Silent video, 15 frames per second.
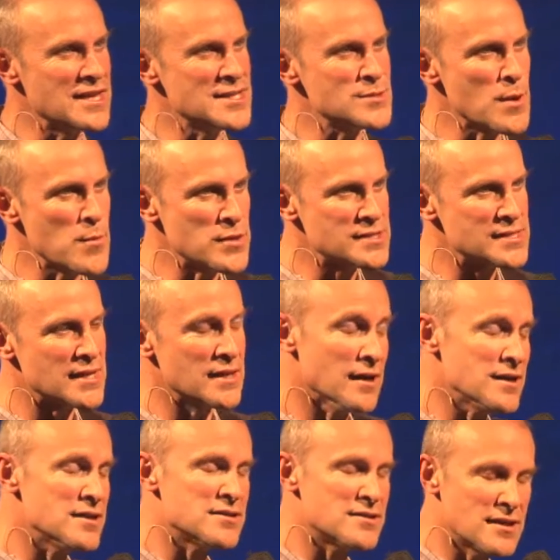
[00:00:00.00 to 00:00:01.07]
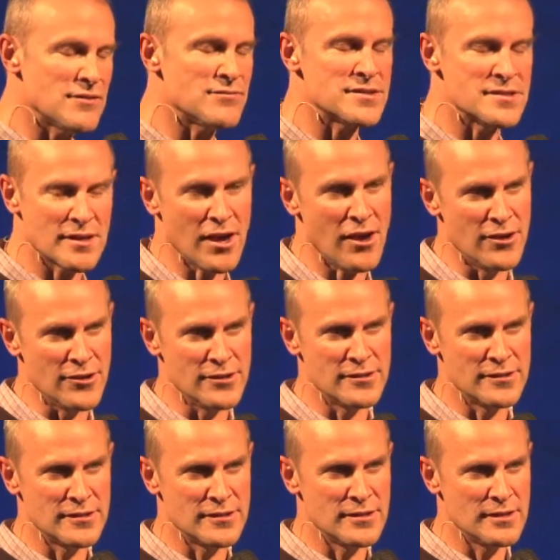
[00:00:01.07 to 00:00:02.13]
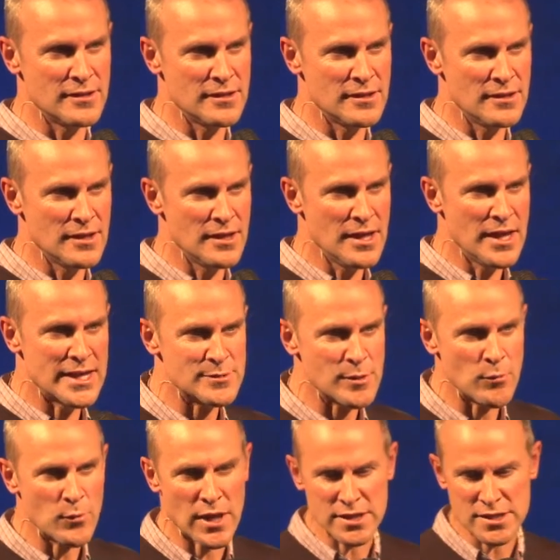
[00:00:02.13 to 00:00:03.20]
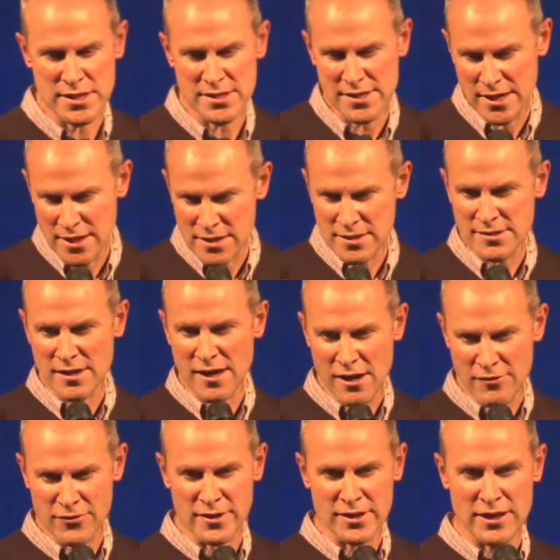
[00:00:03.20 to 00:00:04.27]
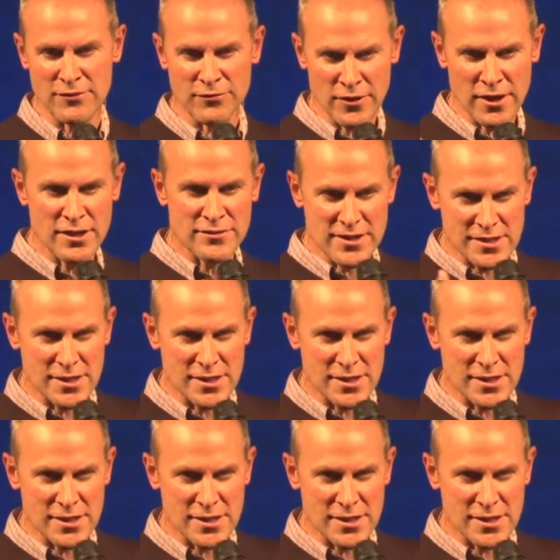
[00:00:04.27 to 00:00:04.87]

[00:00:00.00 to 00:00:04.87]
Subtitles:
it's when we say, I'm going to give this a go. It's when we actually say, I'm going to serve and give this